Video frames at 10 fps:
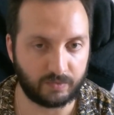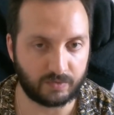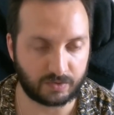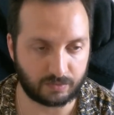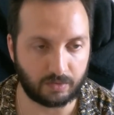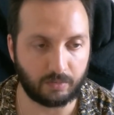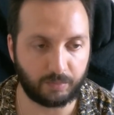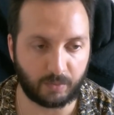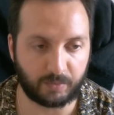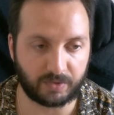strong
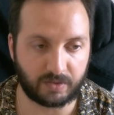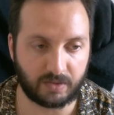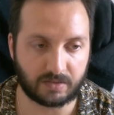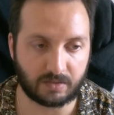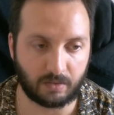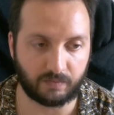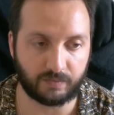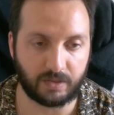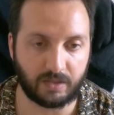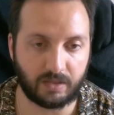properties of
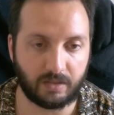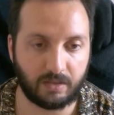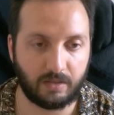the